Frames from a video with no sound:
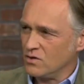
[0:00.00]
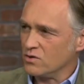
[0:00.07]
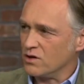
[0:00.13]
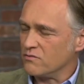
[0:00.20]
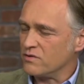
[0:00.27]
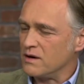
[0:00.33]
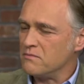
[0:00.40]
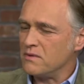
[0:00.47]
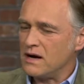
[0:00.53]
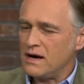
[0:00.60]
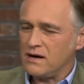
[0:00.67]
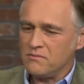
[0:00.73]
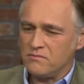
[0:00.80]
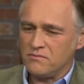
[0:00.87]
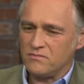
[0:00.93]
Okay, if I'm
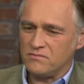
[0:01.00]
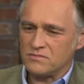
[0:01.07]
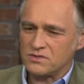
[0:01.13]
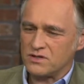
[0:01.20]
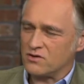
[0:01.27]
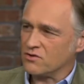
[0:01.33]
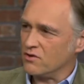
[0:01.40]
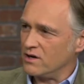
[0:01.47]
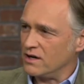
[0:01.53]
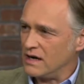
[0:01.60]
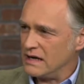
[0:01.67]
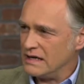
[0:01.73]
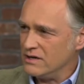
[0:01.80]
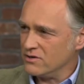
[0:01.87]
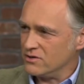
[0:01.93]
saying, okay, right,
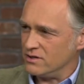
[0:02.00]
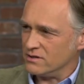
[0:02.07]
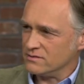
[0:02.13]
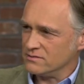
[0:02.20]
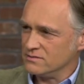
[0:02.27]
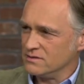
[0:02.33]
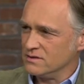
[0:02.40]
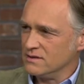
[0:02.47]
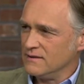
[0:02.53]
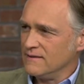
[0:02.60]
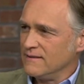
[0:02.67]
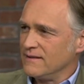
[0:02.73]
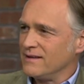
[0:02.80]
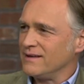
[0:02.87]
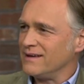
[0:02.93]
I hear you,
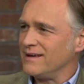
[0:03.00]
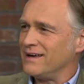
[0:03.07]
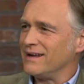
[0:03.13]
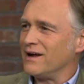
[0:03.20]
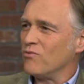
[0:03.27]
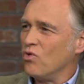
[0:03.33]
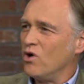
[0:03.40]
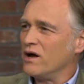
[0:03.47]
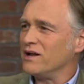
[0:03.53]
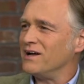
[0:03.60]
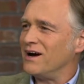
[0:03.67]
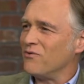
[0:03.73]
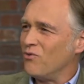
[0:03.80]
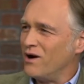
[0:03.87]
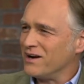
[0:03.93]
and
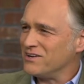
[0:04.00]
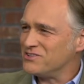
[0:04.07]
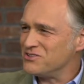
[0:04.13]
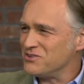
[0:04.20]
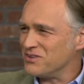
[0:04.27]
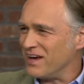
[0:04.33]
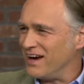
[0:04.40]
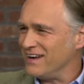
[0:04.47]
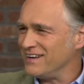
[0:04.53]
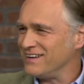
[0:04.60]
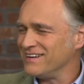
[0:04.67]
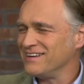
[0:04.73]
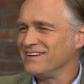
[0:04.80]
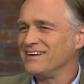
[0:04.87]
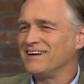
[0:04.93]
I want to do
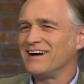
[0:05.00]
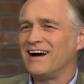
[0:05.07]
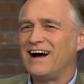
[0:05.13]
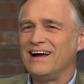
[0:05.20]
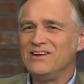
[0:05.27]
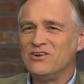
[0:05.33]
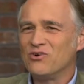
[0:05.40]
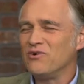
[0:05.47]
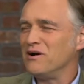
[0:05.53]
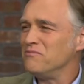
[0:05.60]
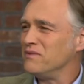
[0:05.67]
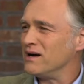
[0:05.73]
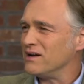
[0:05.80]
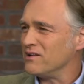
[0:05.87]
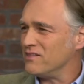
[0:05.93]
that. I know
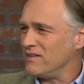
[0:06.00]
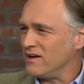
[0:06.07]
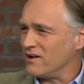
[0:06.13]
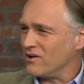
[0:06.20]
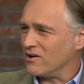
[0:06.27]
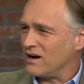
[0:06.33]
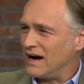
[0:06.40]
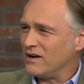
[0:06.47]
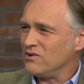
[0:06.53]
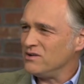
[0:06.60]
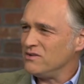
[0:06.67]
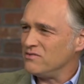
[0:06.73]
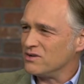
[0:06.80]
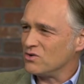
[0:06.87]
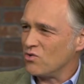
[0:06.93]
I'm not there. I don't
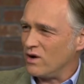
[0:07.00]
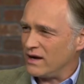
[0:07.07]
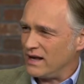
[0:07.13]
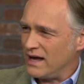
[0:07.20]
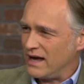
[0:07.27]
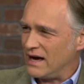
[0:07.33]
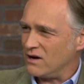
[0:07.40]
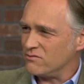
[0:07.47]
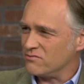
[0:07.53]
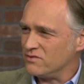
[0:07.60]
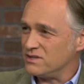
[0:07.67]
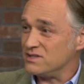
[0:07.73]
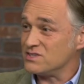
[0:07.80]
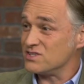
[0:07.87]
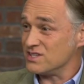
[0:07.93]
even quite have
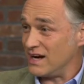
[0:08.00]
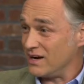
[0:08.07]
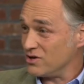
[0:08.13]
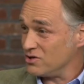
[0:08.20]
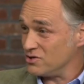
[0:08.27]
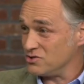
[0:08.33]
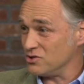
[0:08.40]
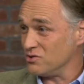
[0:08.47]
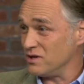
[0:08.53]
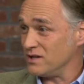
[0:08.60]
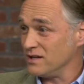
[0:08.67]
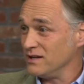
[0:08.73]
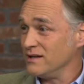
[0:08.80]
the desire to do it.